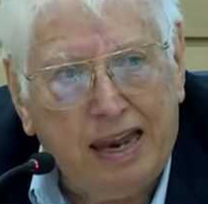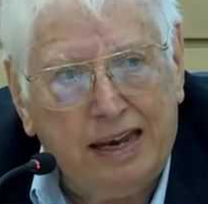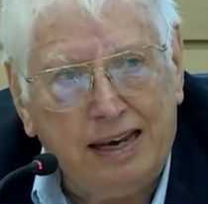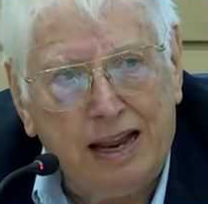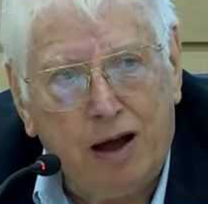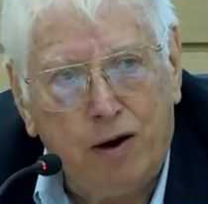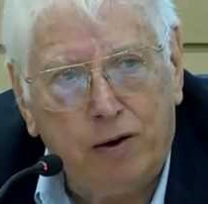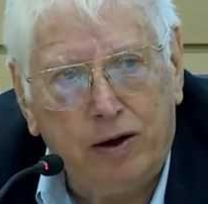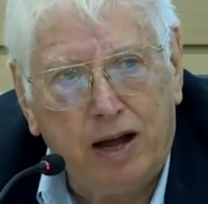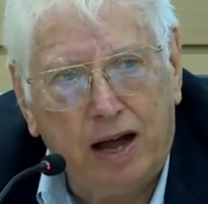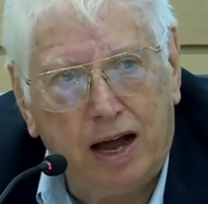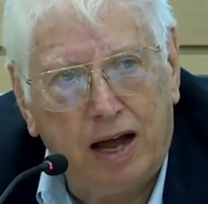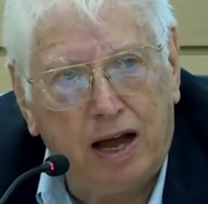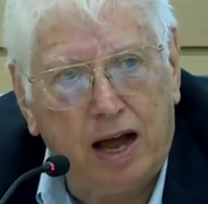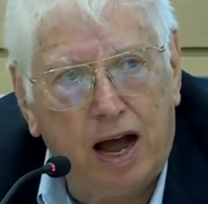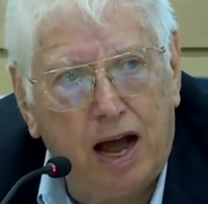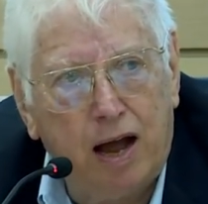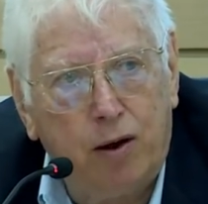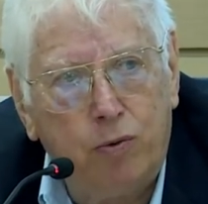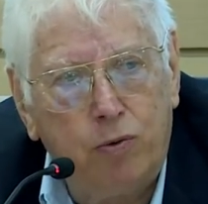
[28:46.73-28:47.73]
Now,
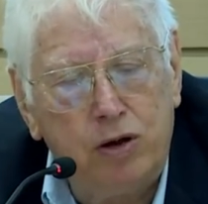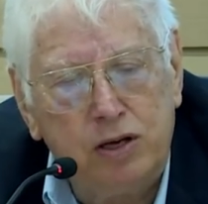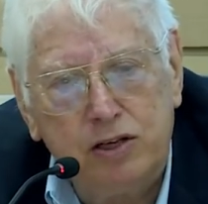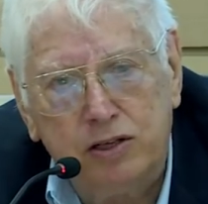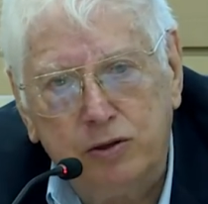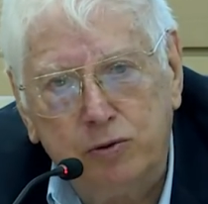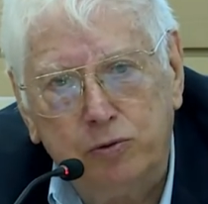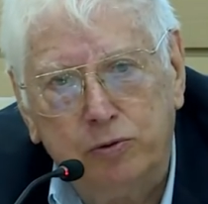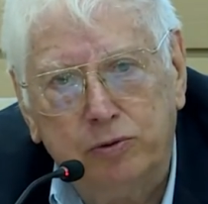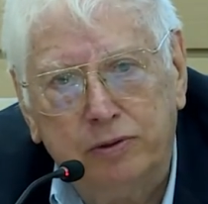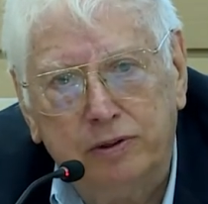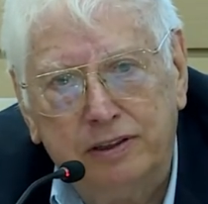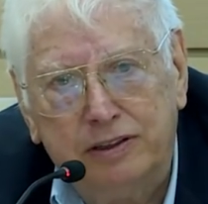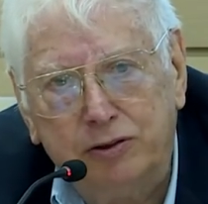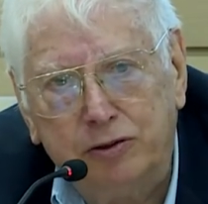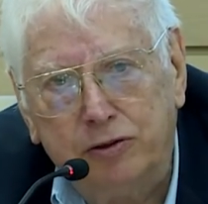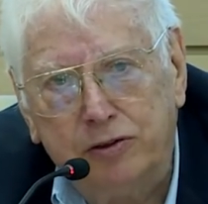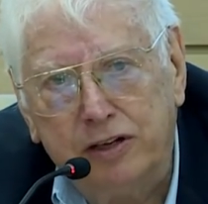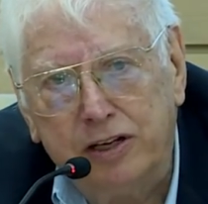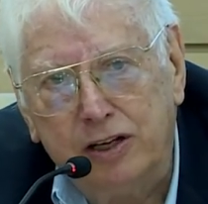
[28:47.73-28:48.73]
I want to
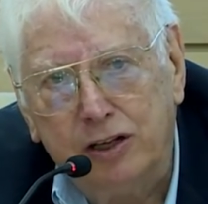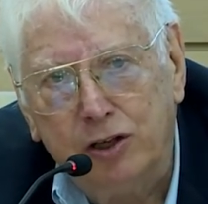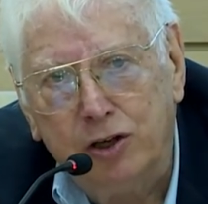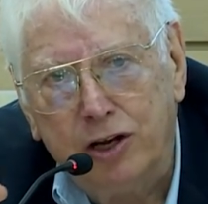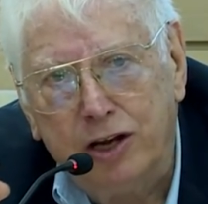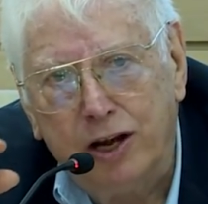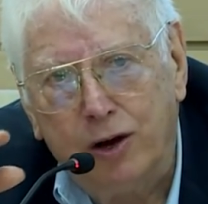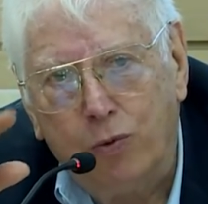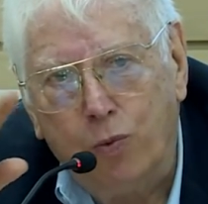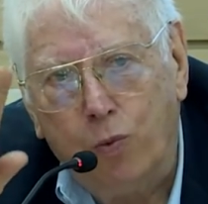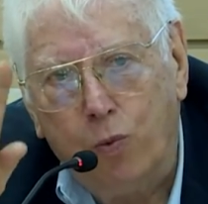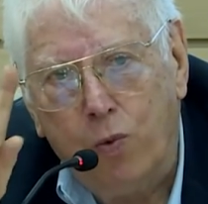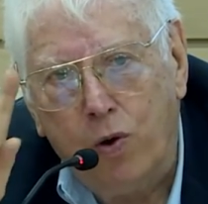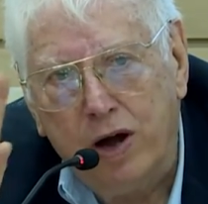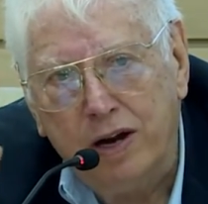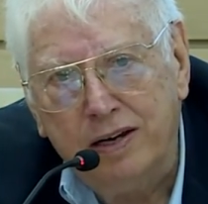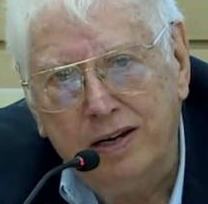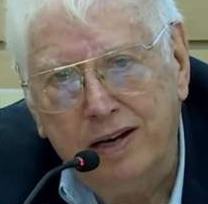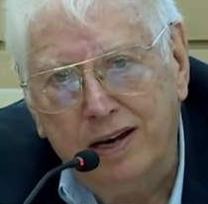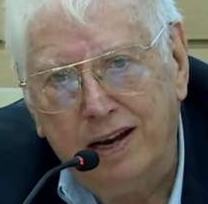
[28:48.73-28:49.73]
sort of look at
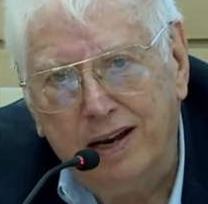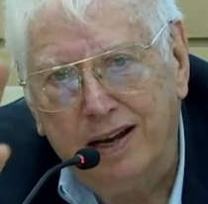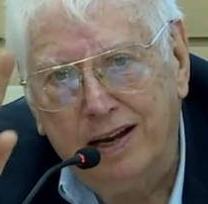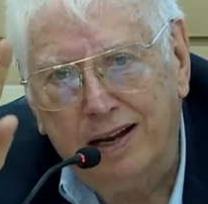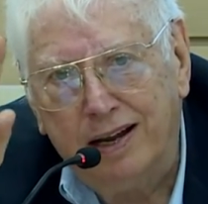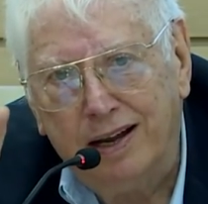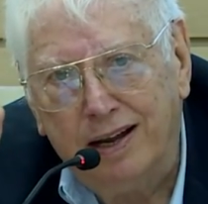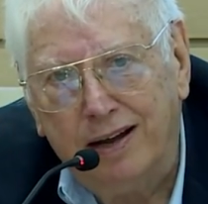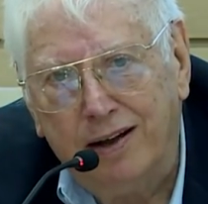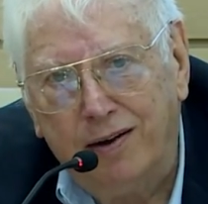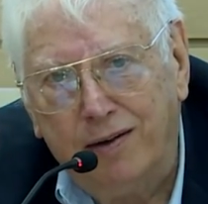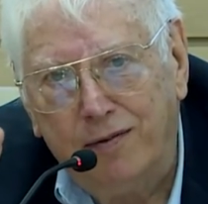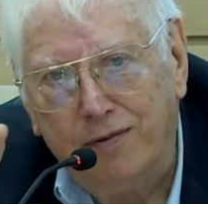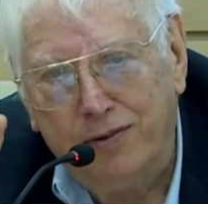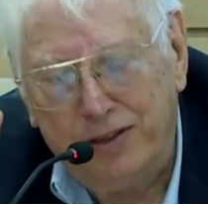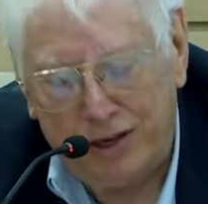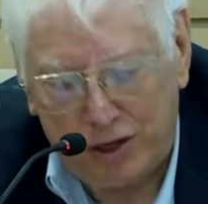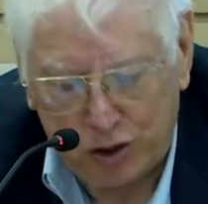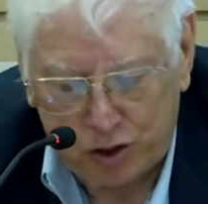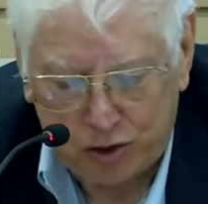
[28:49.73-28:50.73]
one
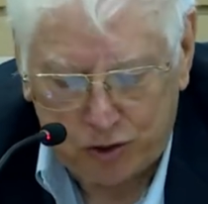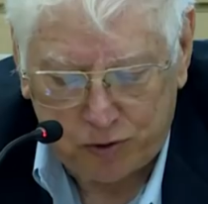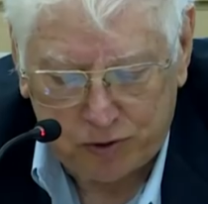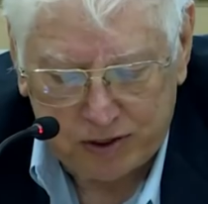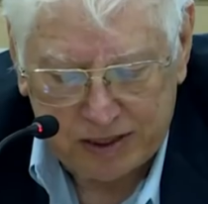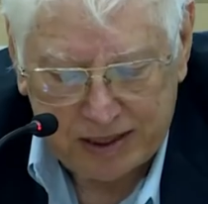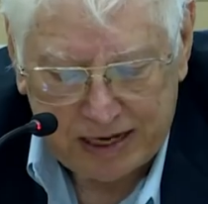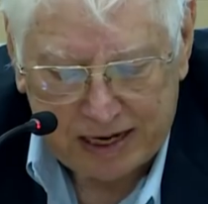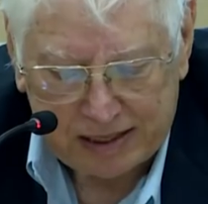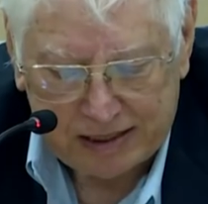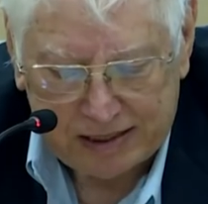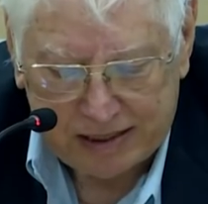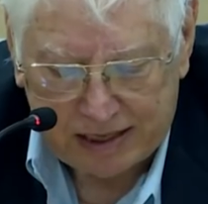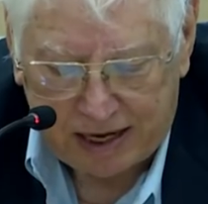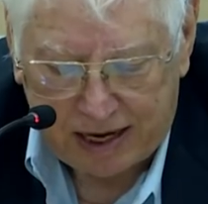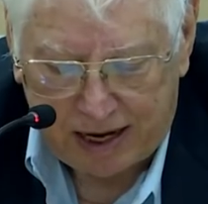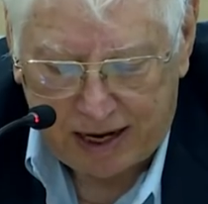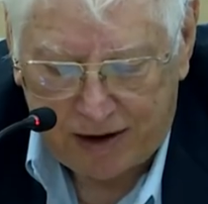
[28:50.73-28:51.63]
of the issues, and that's